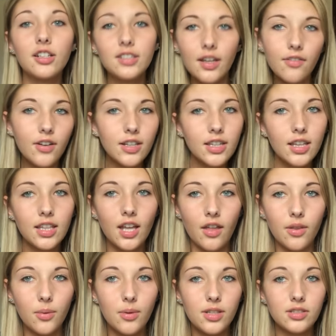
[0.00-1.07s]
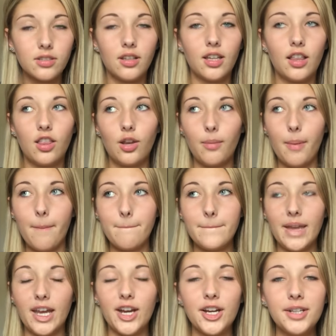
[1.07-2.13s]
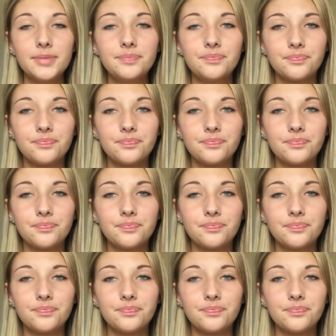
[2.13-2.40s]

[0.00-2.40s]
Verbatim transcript: different than the other ones. They're like a little bit bigger